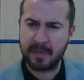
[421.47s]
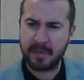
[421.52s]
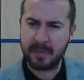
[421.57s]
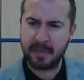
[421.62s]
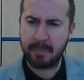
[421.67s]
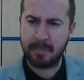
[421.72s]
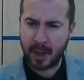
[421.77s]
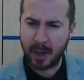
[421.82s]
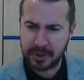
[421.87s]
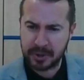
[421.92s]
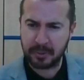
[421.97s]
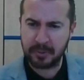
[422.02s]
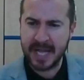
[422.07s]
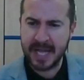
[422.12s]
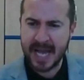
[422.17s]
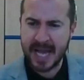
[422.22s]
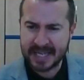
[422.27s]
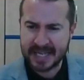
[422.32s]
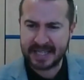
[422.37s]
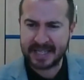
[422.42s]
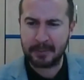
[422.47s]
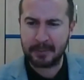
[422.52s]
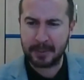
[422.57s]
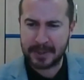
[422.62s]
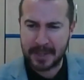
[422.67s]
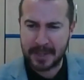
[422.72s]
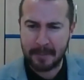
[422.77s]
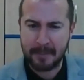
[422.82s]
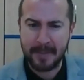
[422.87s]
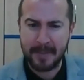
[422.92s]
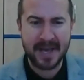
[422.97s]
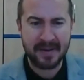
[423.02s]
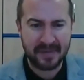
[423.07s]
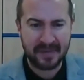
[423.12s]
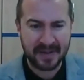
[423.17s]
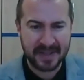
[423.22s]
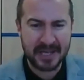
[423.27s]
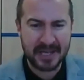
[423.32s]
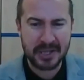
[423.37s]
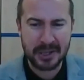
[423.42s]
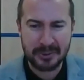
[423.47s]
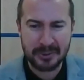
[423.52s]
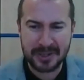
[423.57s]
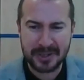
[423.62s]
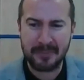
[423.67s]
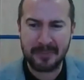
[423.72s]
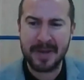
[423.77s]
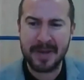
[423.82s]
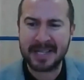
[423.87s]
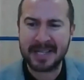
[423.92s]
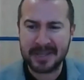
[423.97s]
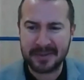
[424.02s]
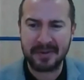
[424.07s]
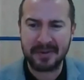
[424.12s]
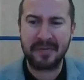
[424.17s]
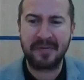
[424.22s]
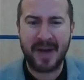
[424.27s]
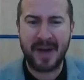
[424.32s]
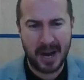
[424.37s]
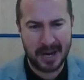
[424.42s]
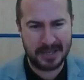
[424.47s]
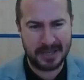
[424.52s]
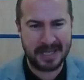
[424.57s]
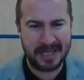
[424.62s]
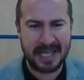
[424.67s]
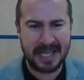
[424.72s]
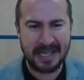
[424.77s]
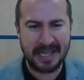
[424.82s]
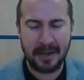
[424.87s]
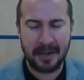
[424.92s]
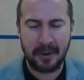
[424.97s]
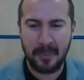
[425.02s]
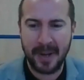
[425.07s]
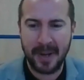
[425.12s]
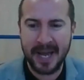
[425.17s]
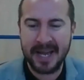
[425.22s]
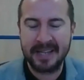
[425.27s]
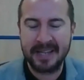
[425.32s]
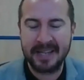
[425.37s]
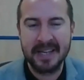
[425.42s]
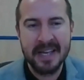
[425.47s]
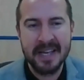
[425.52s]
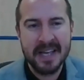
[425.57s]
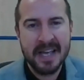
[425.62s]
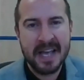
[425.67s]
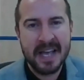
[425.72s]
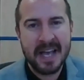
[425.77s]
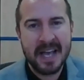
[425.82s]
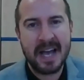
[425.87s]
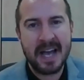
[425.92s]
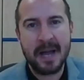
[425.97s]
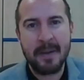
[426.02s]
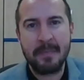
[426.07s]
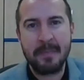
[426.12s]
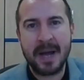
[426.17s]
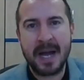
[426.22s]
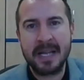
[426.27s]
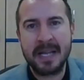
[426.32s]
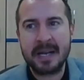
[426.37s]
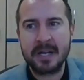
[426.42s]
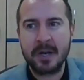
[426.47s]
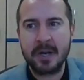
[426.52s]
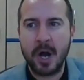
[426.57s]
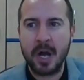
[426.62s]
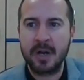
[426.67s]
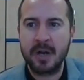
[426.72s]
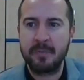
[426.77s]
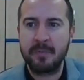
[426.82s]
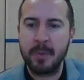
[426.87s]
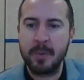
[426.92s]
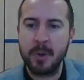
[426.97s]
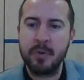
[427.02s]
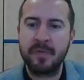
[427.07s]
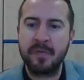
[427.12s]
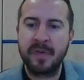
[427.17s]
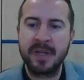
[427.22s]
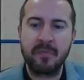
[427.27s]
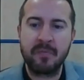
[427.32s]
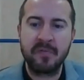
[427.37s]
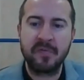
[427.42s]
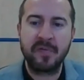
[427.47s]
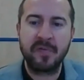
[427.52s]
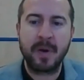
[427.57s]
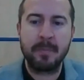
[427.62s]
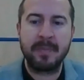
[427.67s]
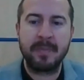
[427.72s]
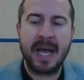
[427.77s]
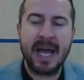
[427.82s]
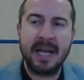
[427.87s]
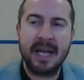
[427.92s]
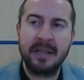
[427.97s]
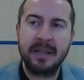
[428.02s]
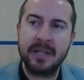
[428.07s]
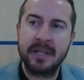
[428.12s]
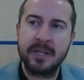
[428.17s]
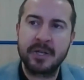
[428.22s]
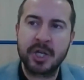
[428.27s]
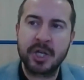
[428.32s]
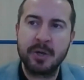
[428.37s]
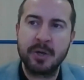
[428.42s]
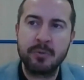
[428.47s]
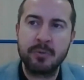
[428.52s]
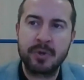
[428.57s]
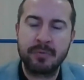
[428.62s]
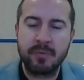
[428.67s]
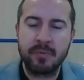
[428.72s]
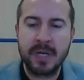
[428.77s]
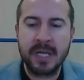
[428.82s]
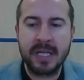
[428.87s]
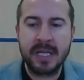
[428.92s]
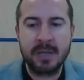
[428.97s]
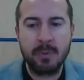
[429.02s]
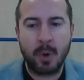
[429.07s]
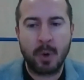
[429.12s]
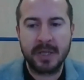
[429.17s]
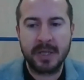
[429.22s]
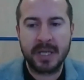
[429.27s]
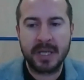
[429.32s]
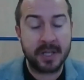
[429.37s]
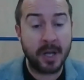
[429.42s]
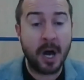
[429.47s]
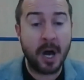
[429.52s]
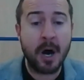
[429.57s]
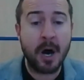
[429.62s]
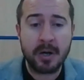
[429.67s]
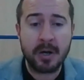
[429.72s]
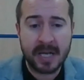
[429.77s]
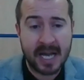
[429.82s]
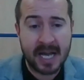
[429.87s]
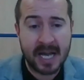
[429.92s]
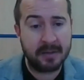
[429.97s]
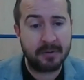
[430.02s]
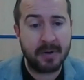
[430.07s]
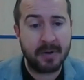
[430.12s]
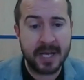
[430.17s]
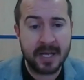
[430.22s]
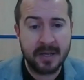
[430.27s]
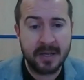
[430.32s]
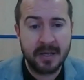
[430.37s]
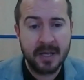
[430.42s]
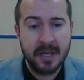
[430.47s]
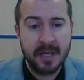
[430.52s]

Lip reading: of a bottleneck, and it was a bit of an issue. So we had to refine it a little bit. And then kind of moving on from there, that the children really wanted an art gallery.